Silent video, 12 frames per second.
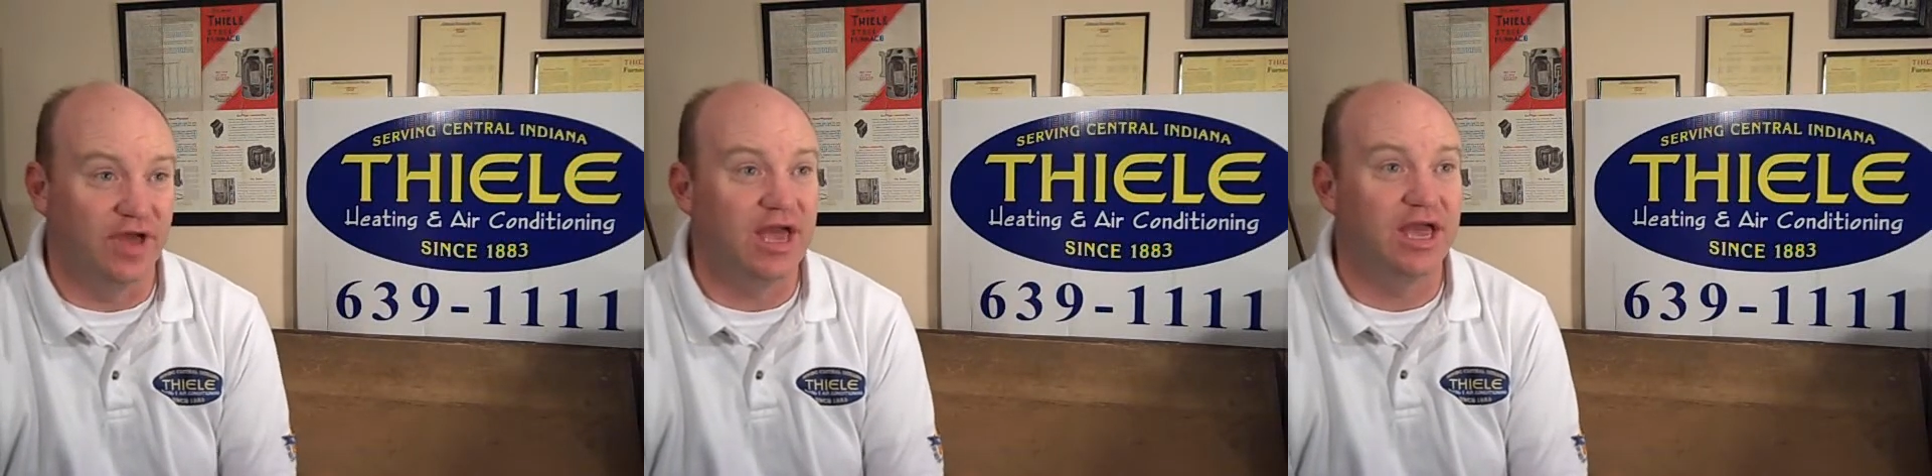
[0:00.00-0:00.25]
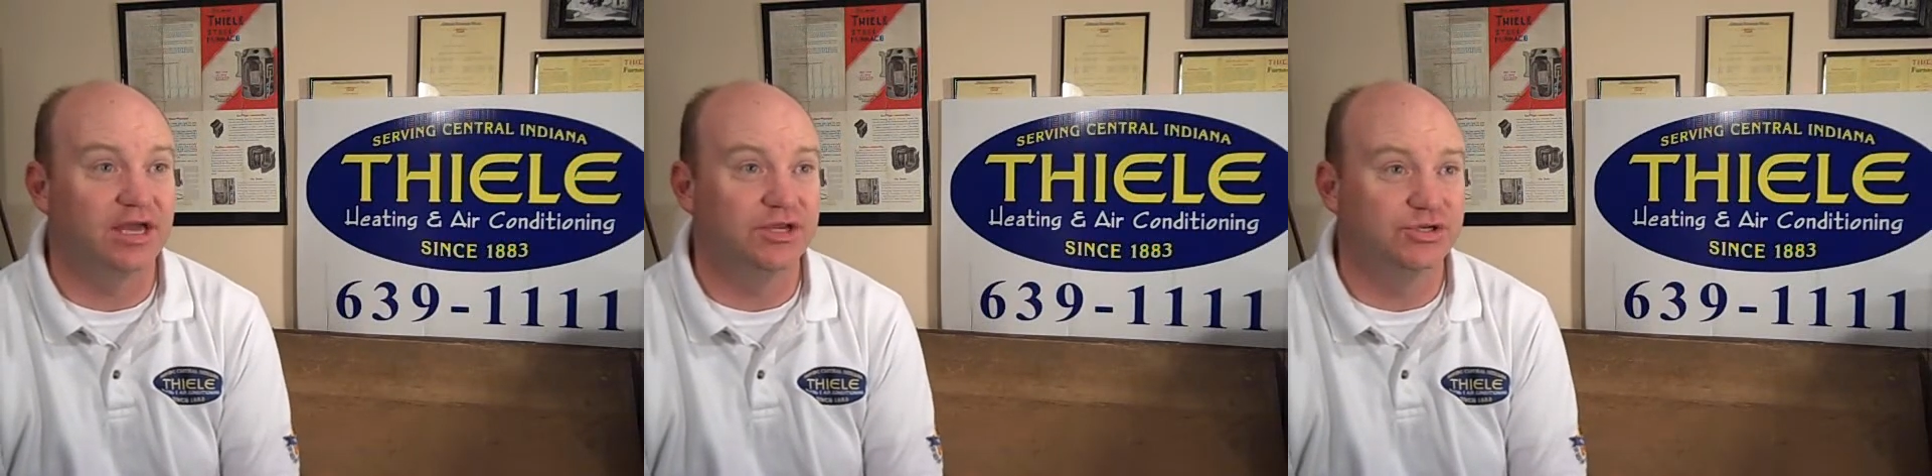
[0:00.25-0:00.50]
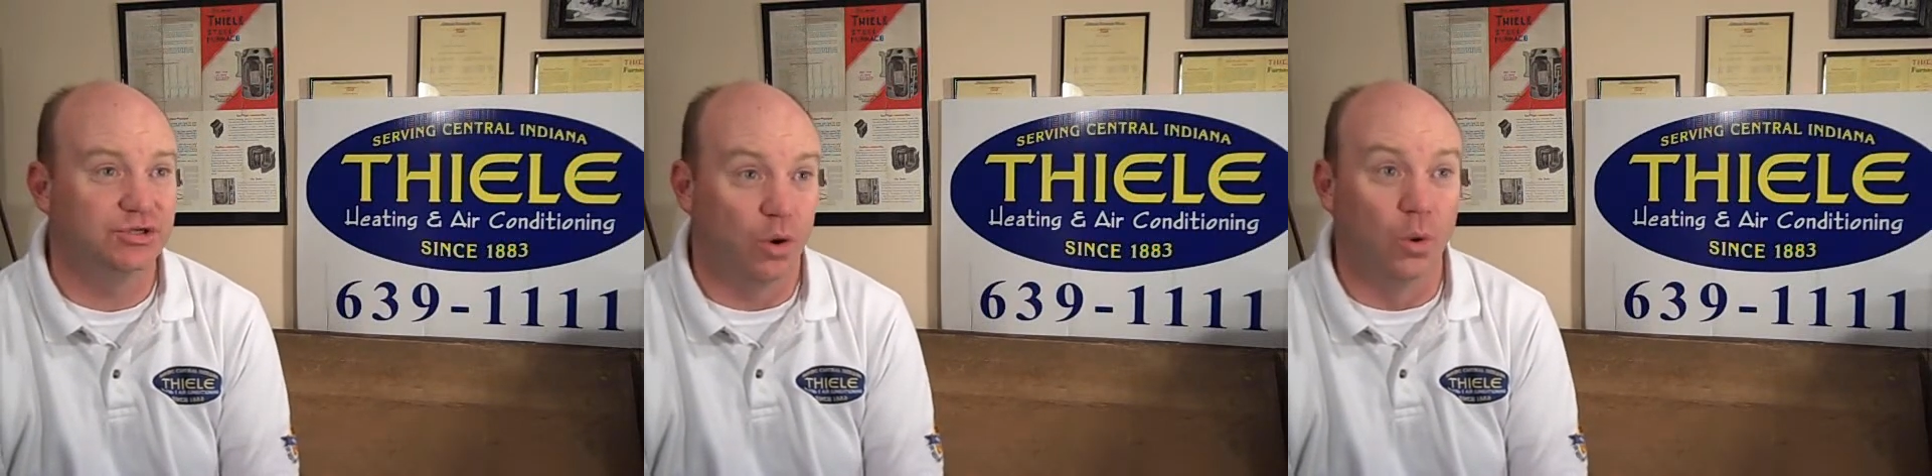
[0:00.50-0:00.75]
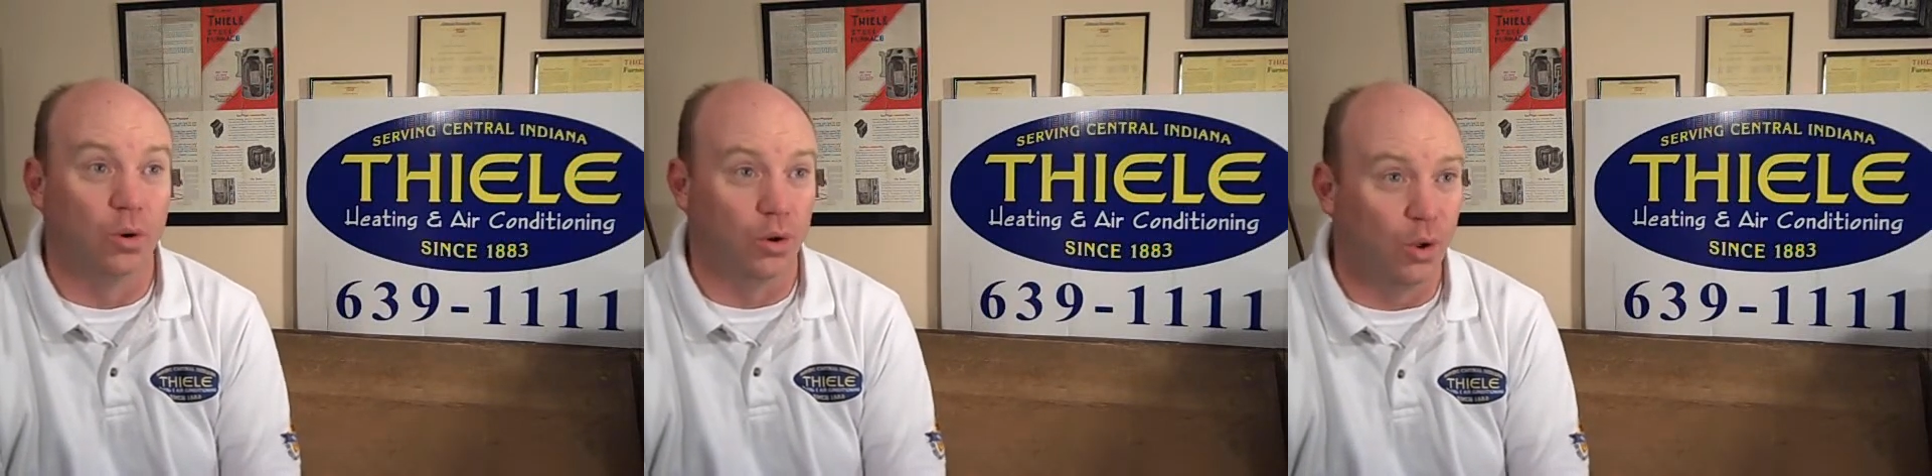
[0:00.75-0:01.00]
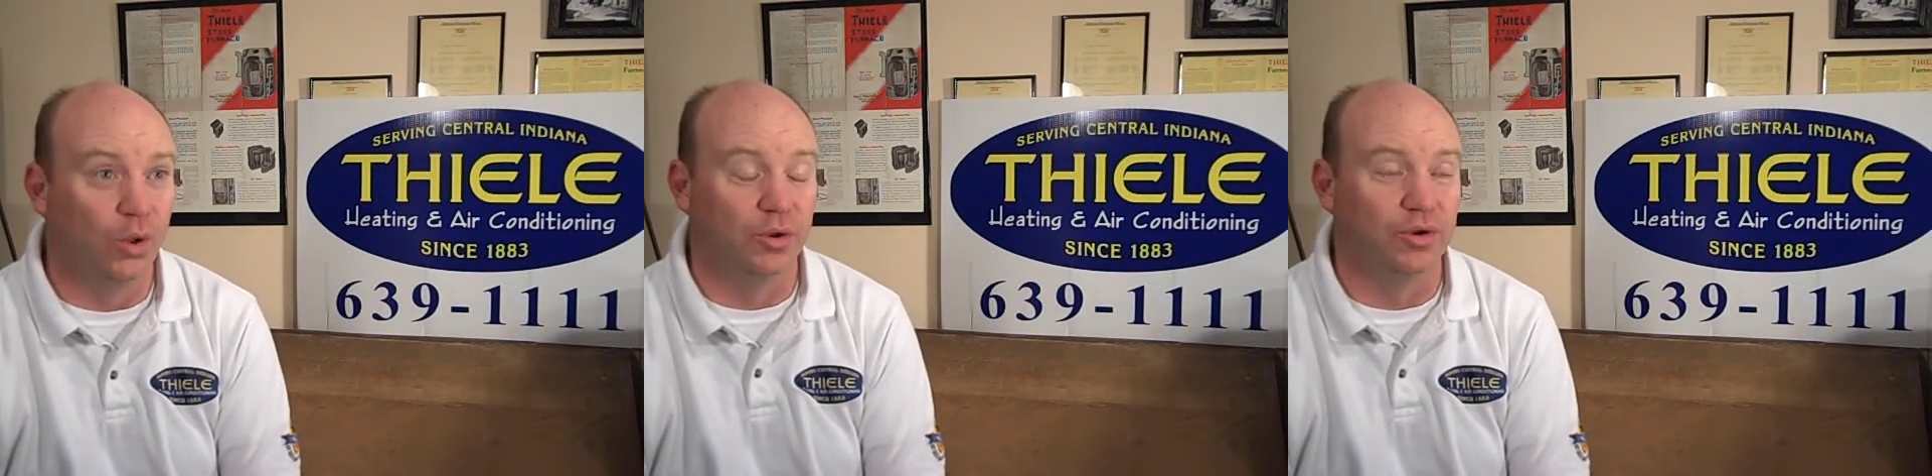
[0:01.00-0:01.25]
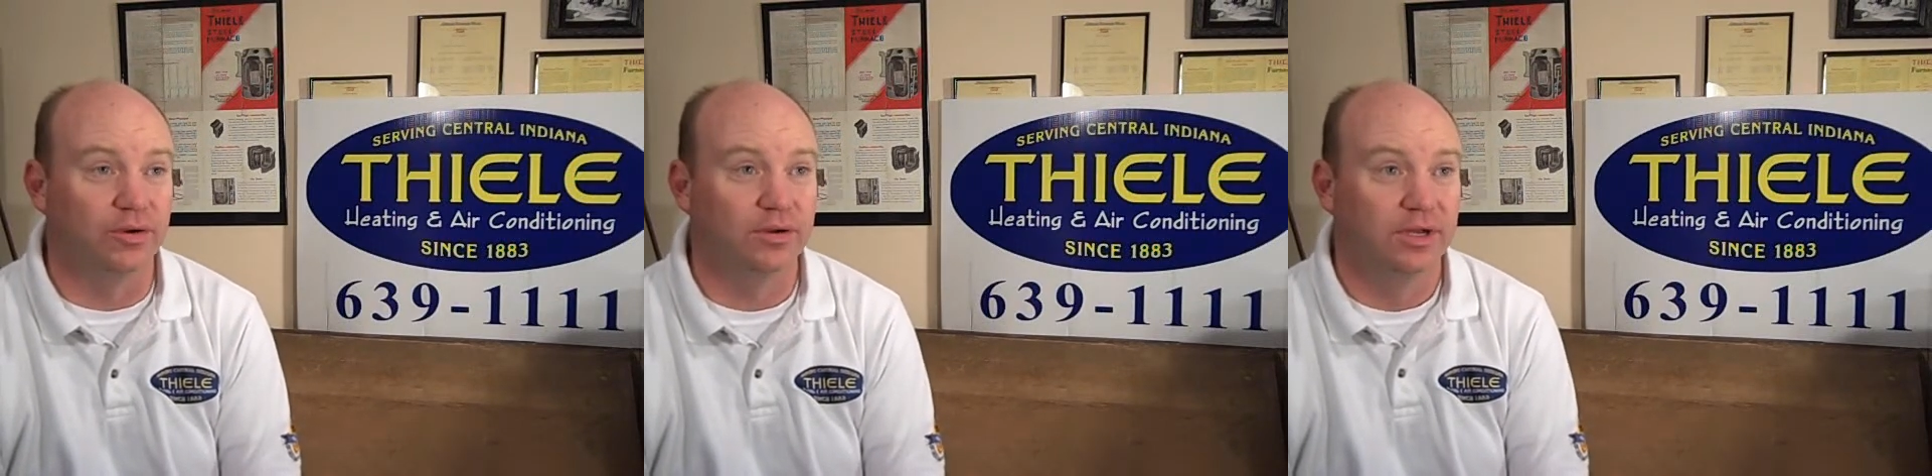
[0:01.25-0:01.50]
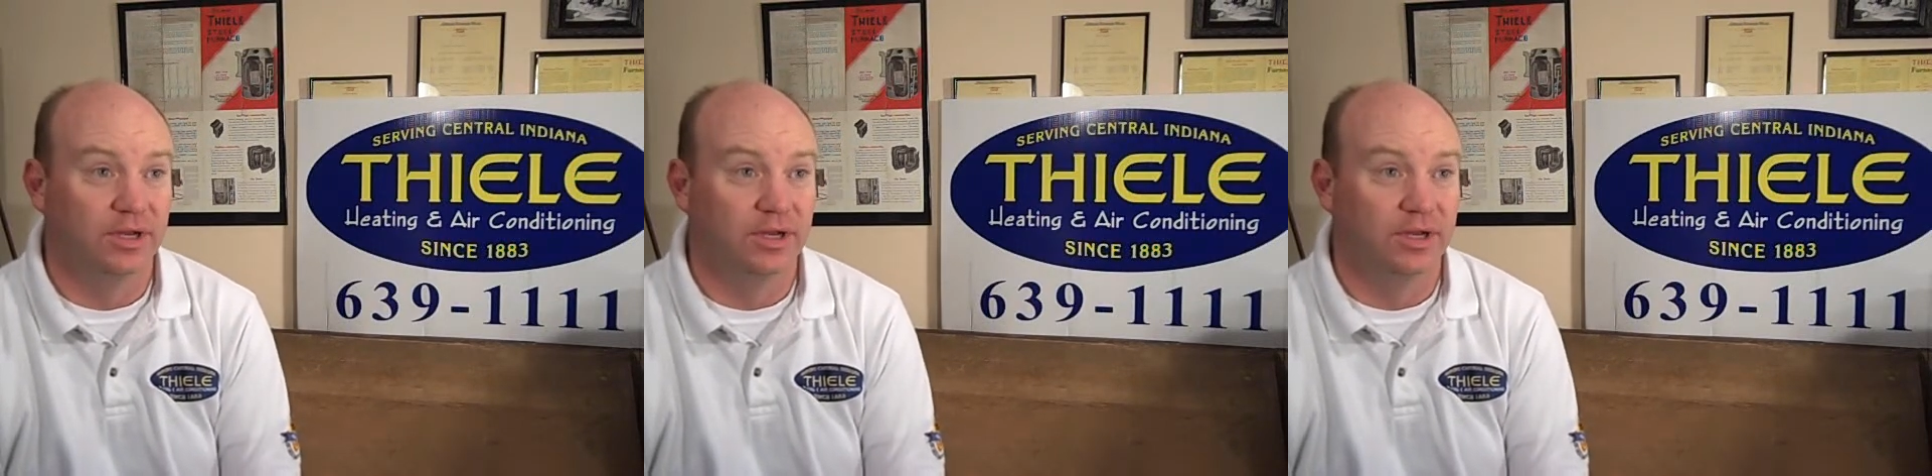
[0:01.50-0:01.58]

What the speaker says: age or older,